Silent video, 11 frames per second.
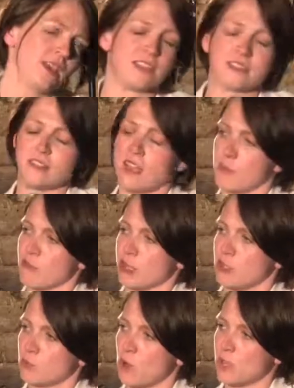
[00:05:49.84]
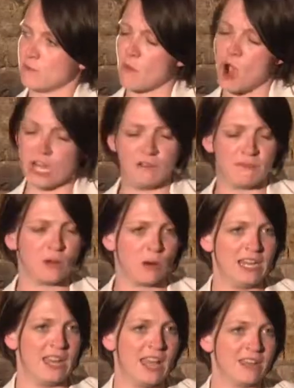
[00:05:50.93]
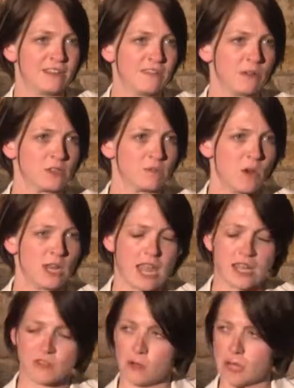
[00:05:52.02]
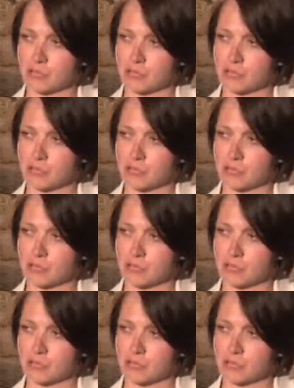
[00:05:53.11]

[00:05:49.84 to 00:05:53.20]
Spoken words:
That's the precious words of Mighty Leave the Queen there. I don't know, spotted that.